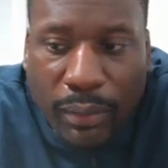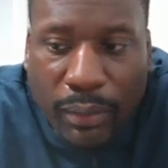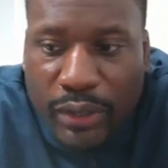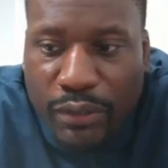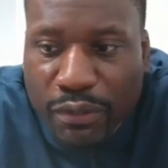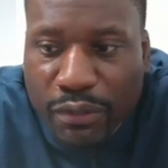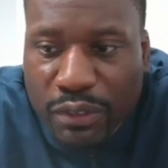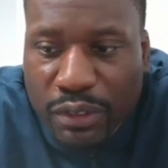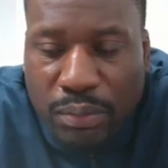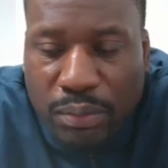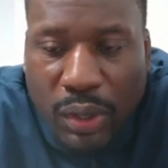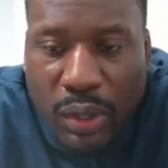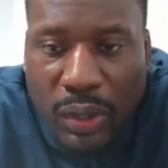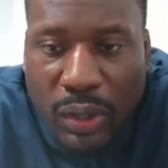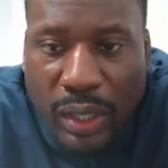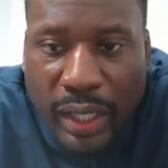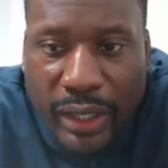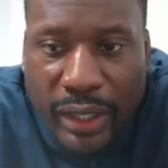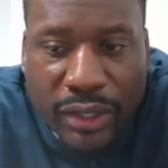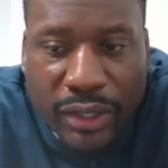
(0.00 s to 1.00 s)
His
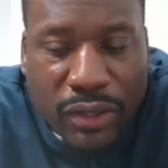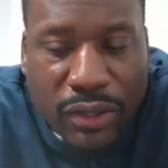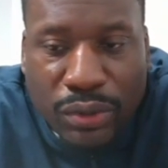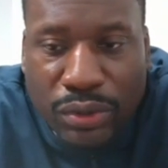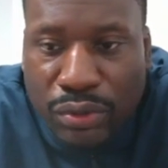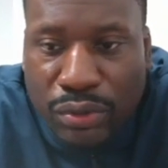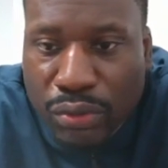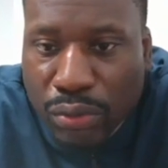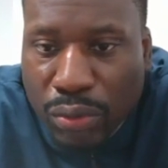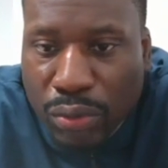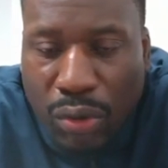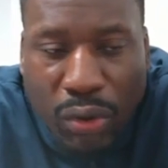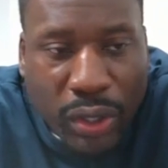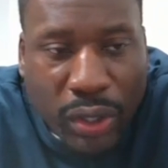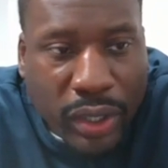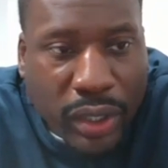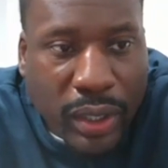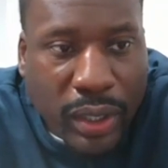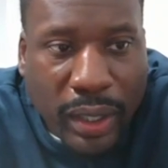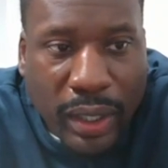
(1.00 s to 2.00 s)
football IQ is
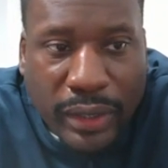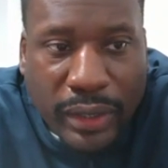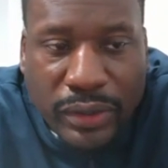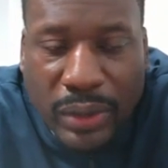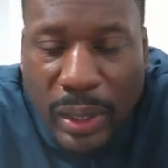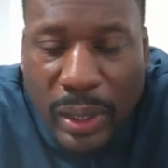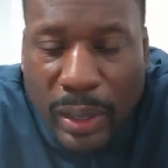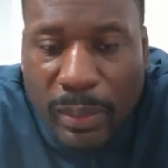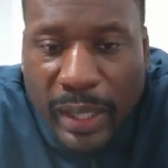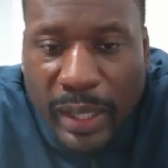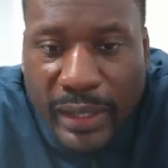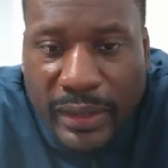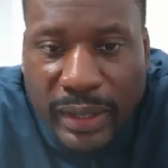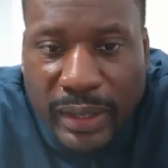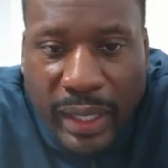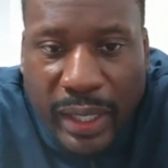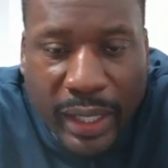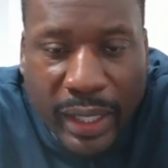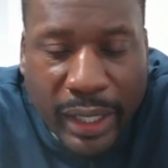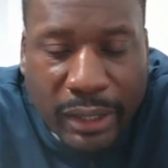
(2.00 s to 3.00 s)
growing day by
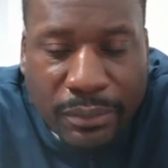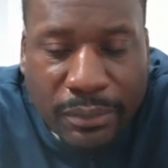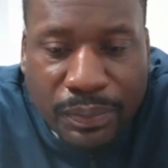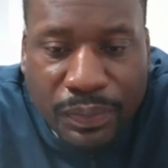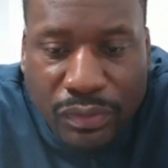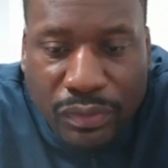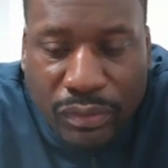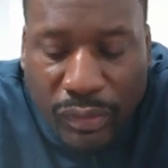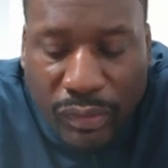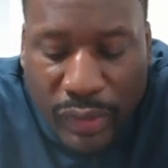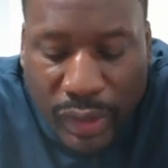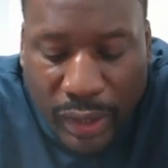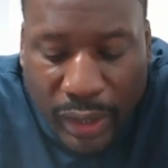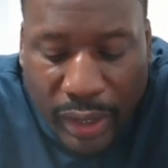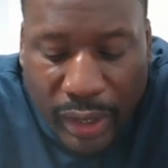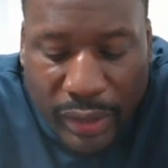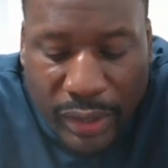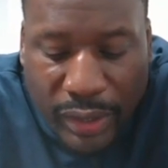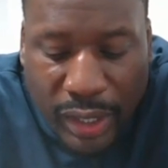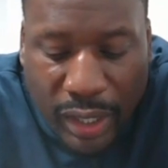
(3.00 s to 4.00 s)
day.
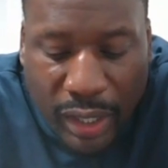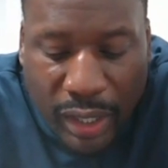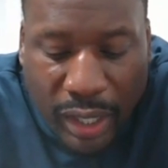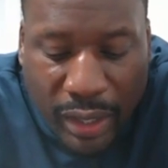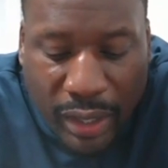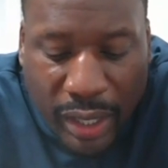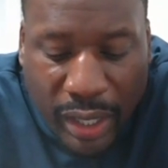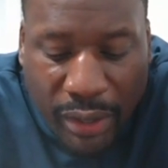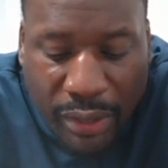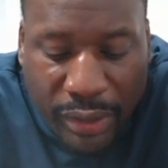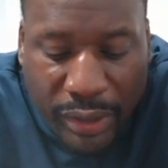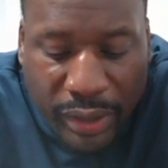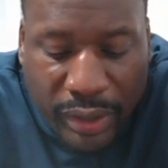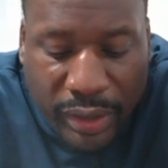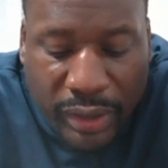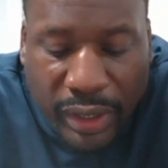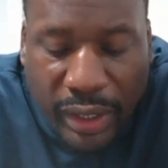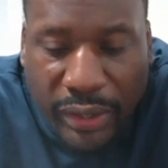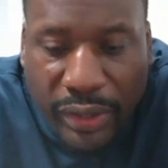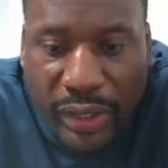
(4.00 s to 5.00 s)
And I think
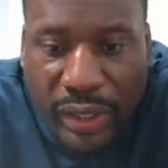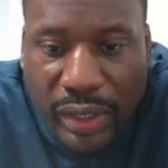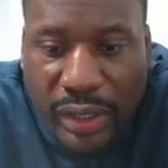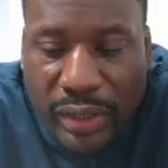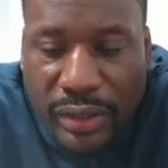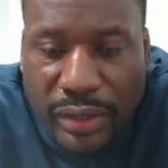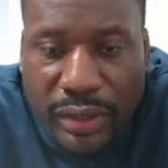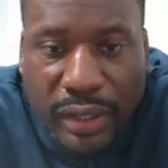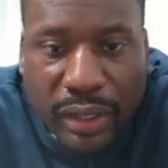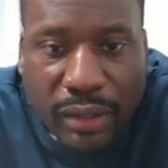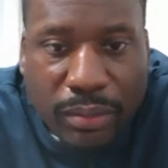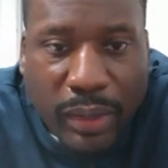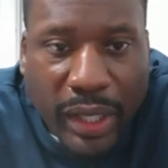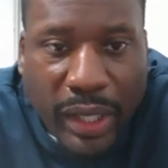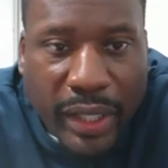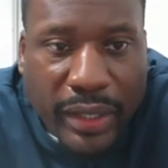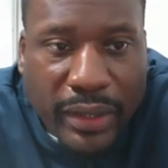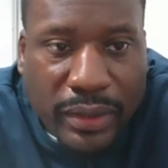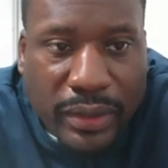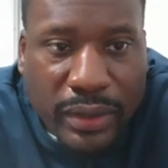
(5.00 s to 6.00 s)
this young
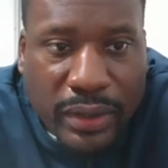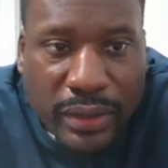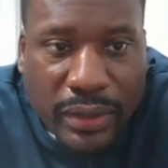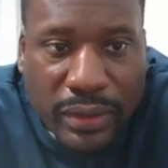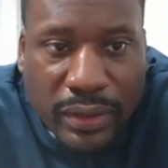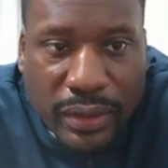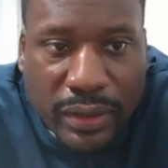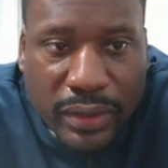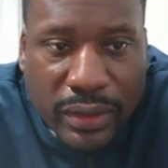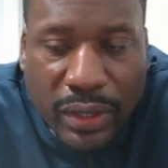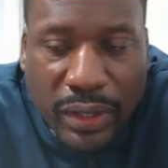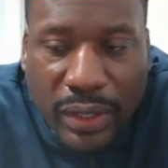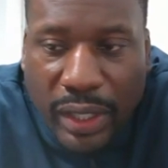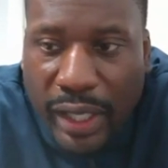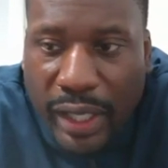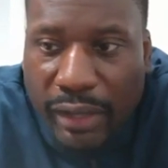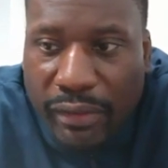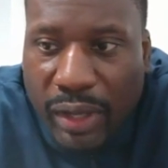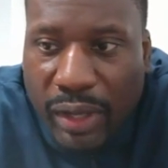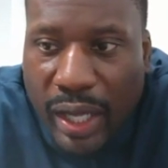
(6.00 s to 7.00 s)
man is going
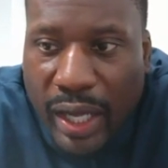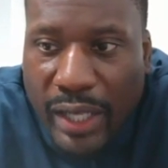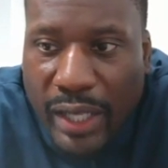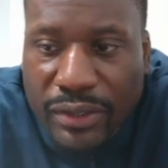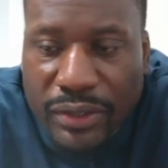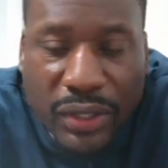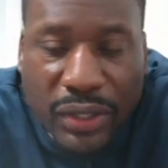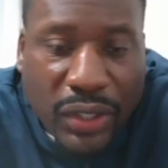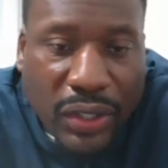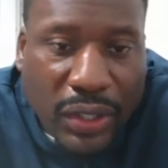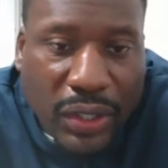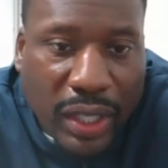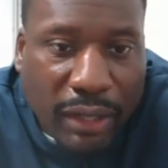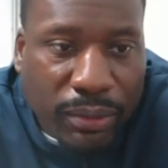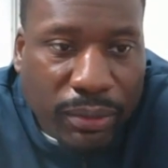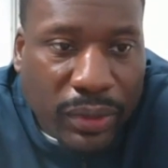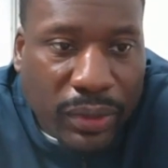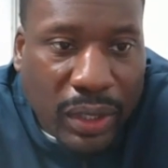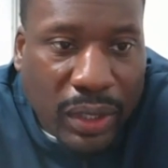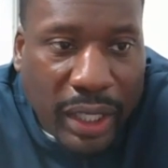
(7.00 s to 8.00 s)
to have a high ceiling. I
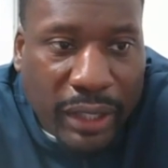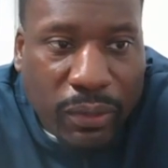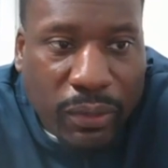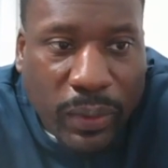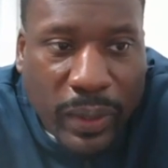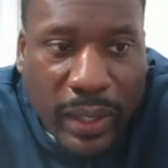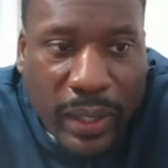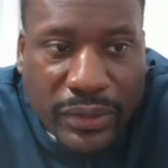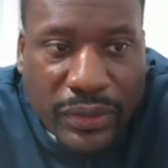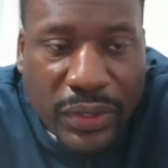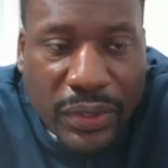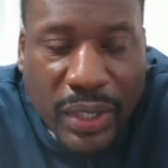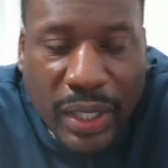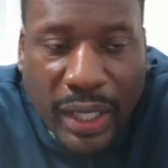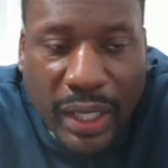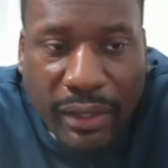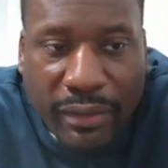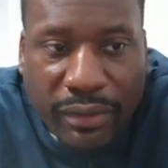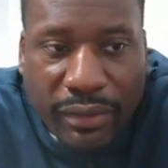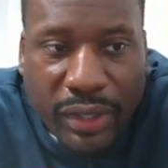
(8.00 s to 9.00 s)
really like what I
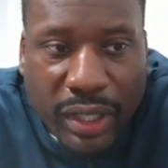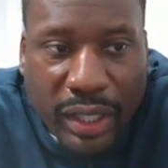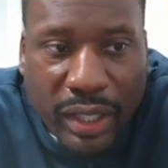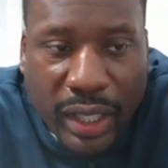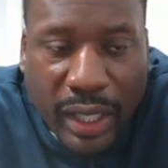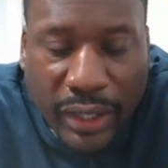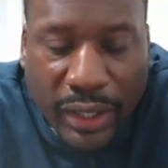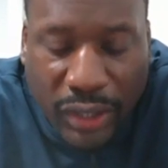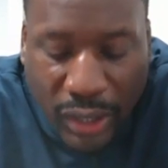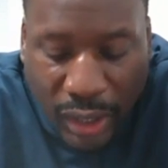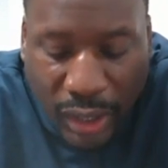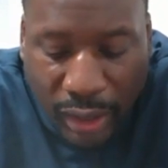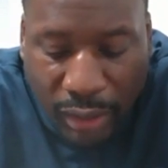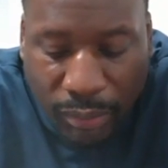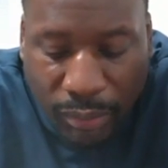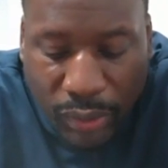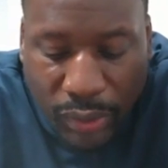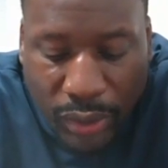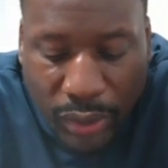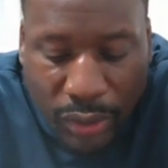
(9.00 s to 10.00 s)
see out of
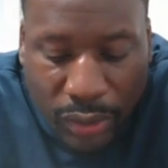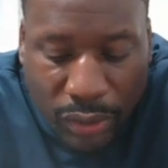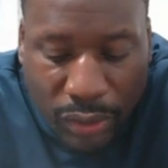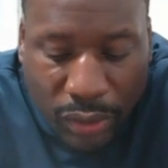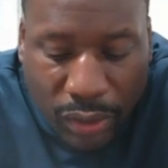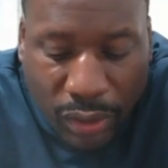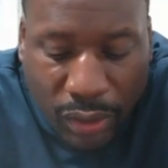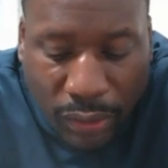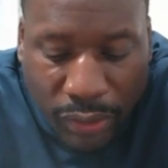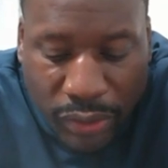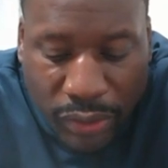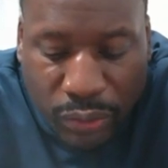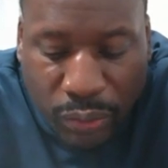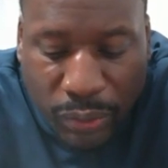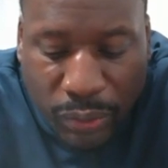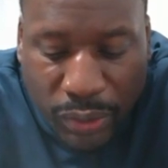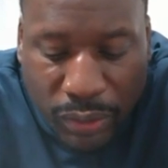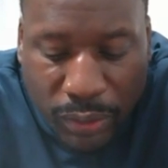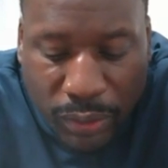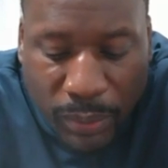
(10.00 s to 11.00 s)
Hakeem. You know,
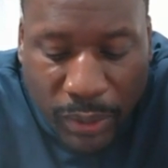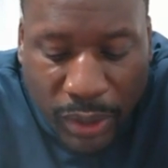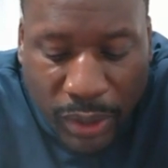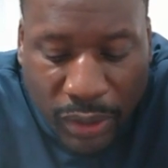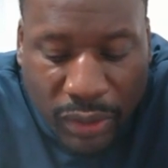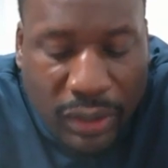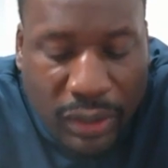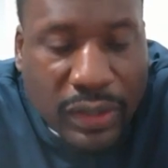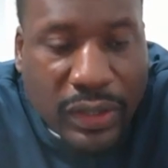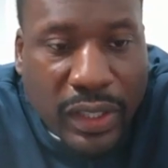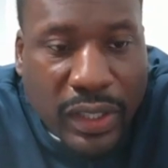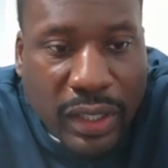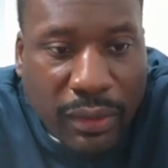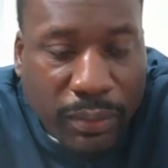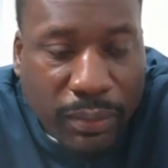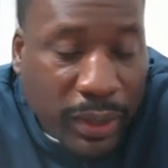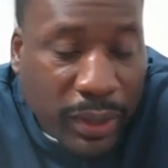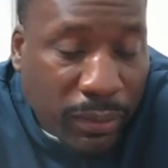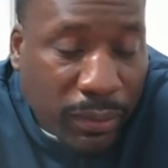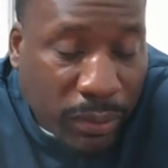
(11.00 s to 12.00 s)
this week will be
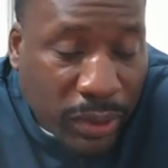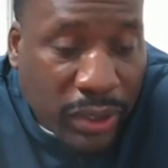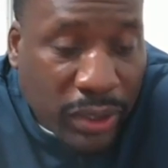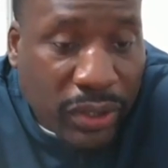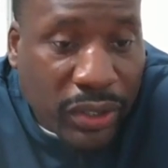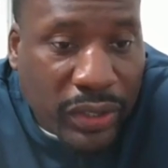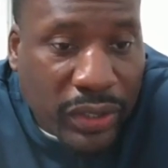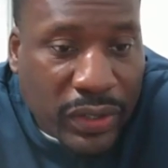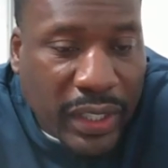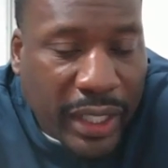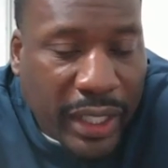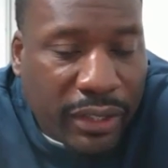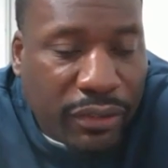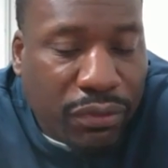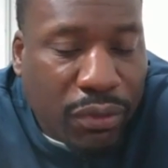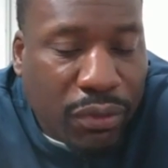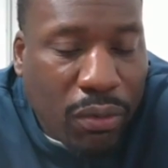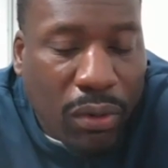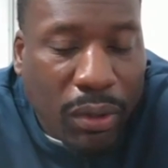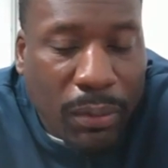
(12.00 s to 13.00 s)
a really good
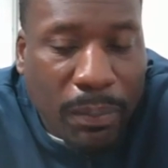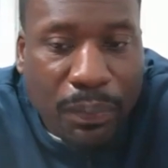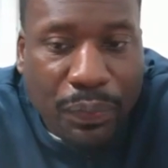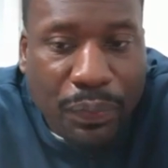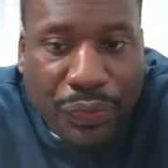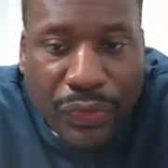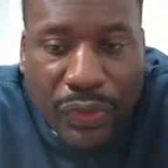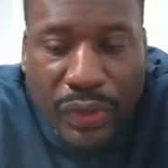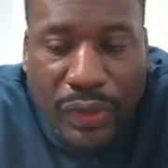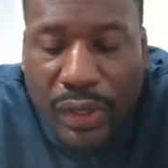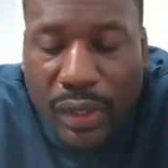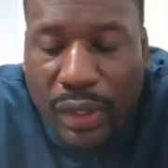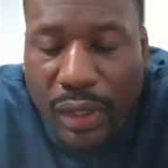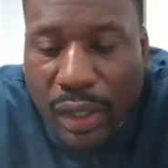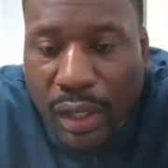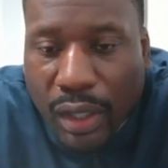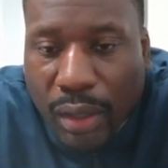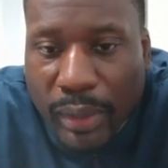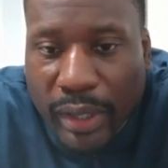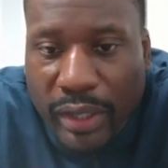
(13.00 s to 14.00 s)
test for
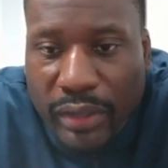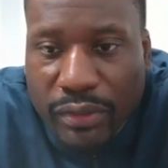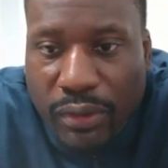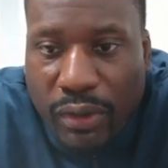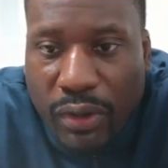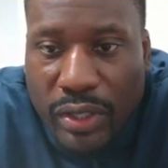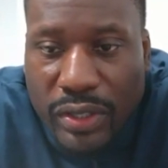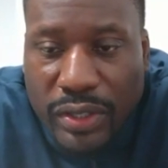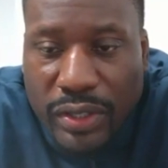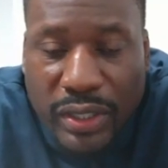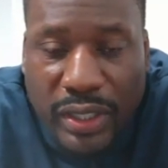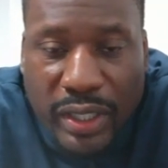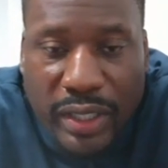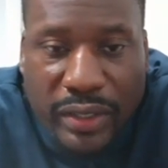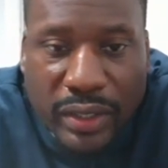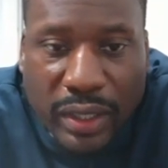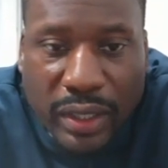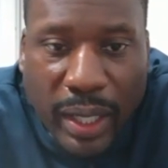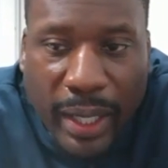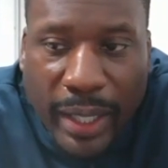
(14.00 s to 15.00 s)
him. As far as
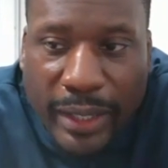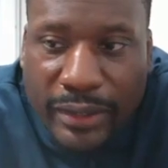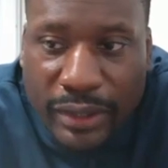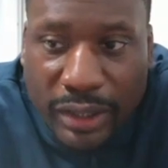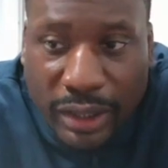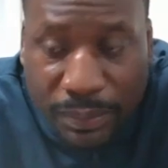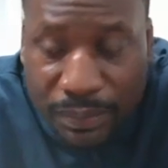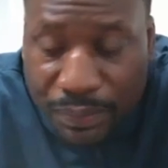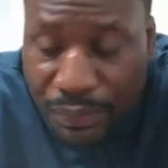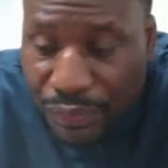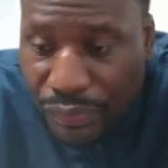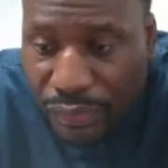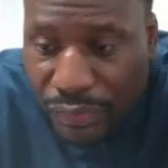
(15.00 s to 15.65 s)
Adisa Isaac,